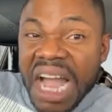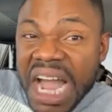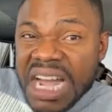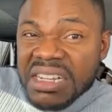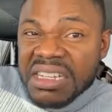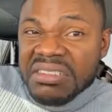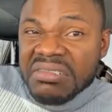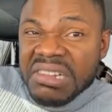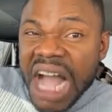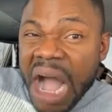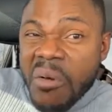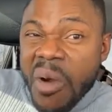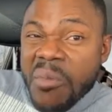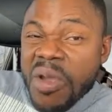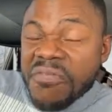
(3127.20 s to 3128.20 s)
Huh?
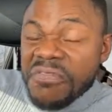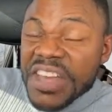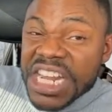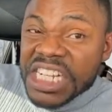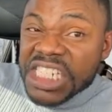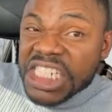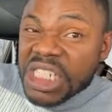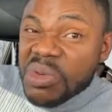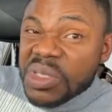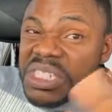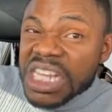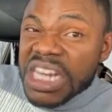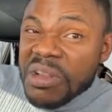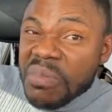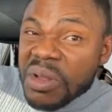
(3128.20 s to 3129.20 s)
And when we finish,
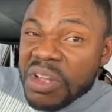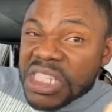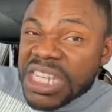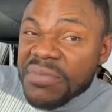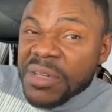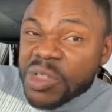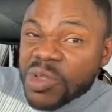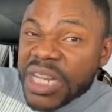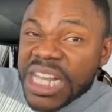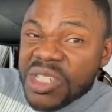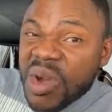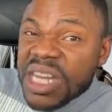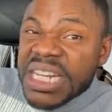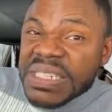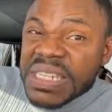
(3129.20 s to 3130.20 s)
you see the civil
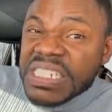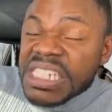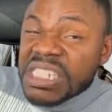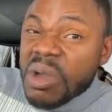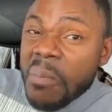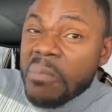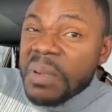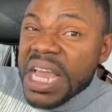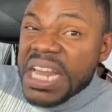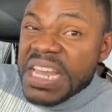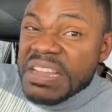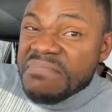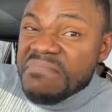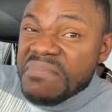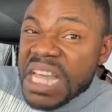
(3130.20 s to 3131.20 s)
society organizations
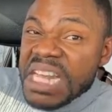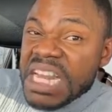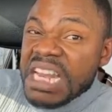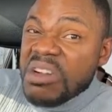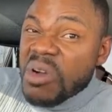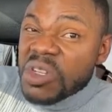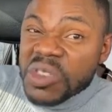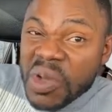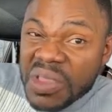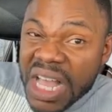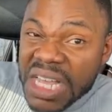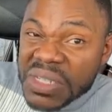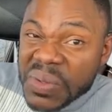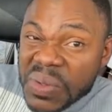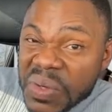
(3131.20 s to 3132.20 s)
complaining. They didn't
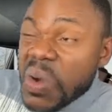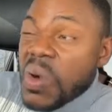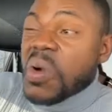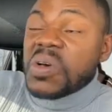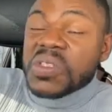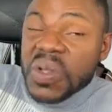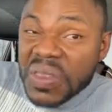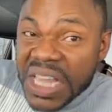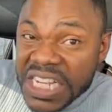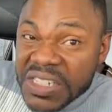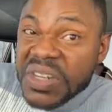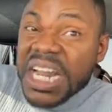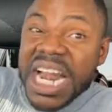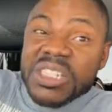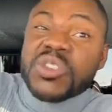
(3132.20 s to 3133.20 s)
consult us, oh, no
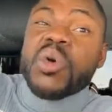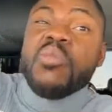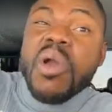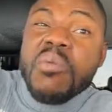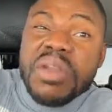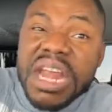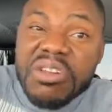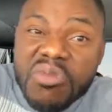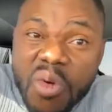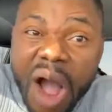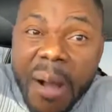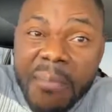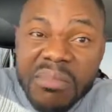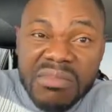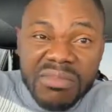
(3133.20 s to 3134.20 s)
consultation. And some way we they
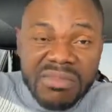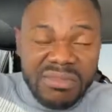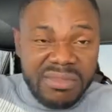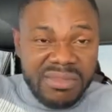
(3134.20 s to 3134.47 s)
do them.